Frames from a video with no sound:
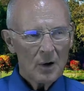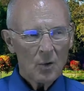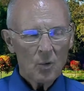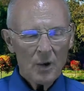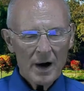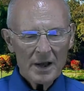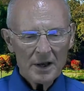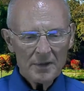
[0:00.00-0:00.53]

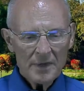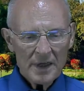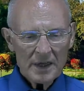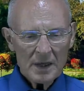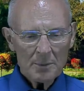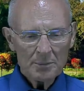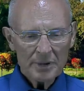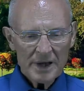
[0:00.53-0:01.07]
Why do you think
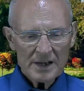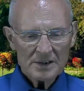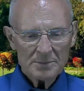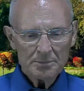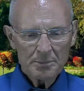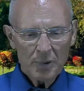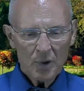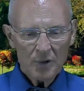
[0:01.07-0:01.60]
he
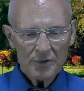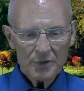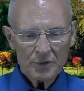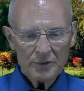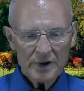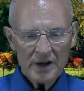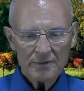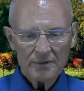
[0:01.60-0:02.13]
placed both the
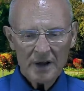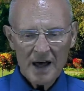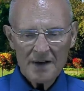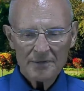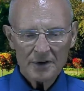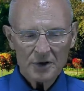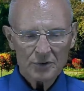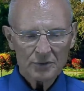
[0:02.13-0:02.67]
tree of
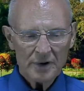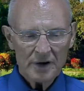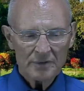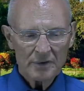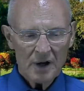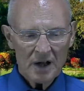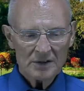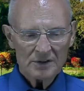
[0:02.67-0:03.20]
life and the tree of
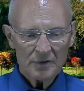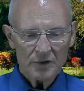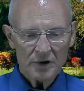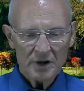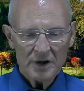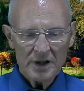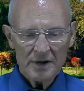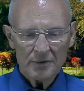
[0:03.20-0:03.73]
knowledge of
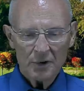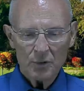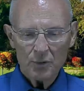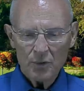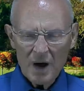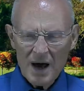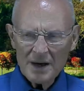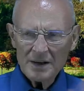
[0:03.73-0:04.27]
good and evil
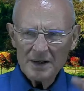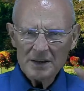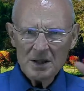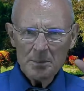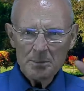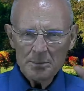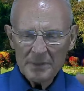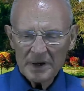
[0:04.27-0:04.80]
right in
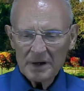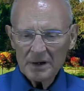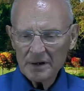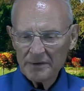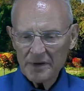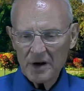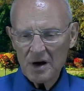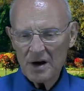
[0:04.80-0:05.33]
the middle
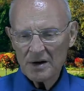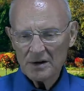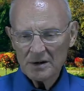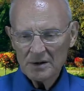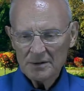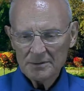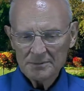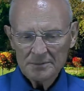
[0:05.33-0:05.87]
of the
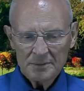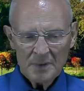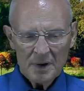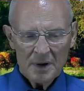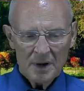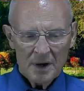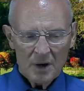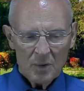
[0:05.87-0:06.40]
garden?
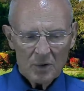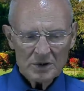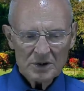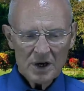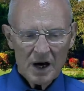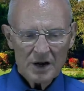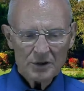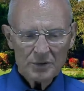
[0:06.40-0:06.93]
Was
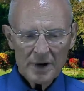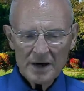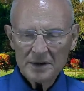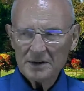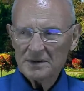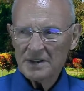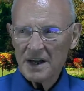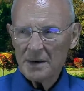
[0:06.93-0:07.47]
God trying
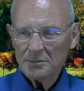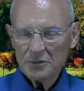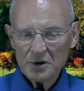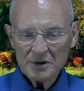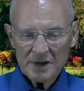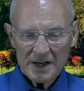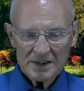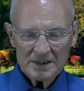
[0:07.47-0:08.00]
to tempt or
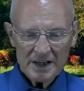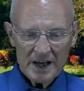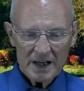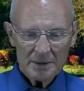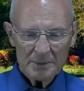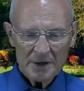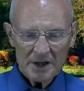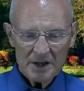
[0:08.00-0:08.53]
test
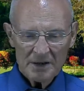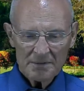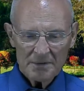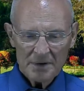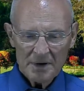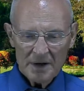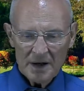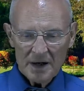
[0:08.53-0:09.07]
Adam and Eve?
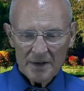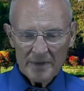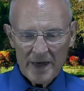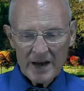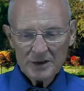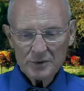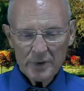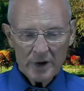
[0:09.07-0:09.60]

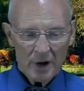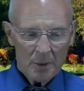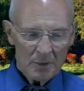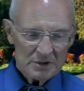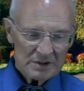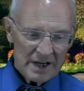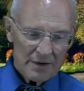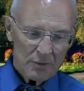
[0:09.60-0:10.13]
That is what
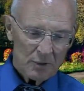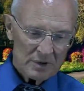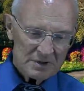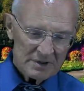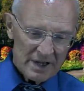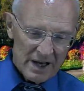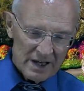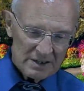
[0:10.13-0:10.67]
almost everyone
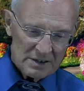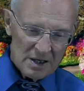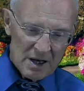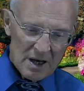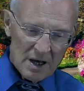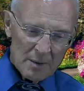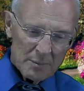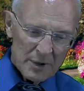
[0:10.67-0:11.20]
says.
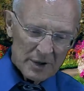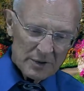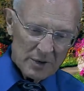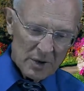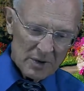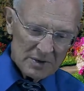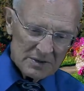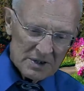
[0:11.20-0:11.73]
But
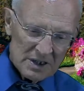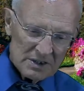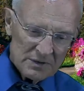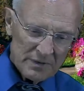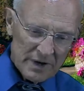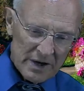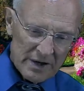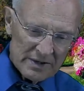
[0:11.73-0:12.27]
notice these
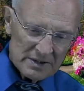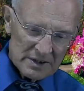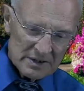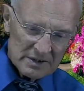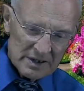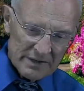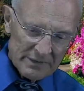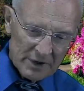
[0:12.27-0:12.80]
very
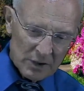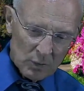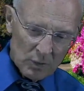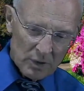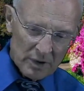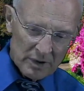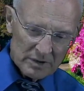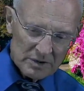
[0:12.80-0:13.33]
significant
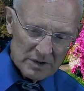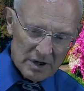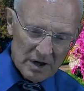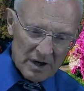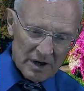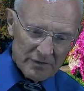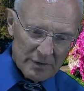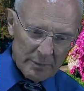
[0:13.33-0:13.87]
words
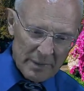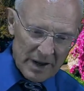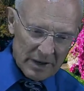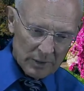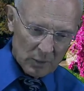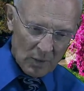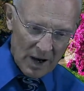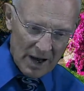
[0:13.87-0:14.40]
from
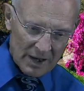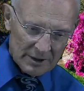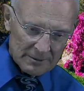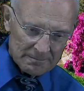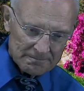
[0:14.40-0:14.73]
Ellen White.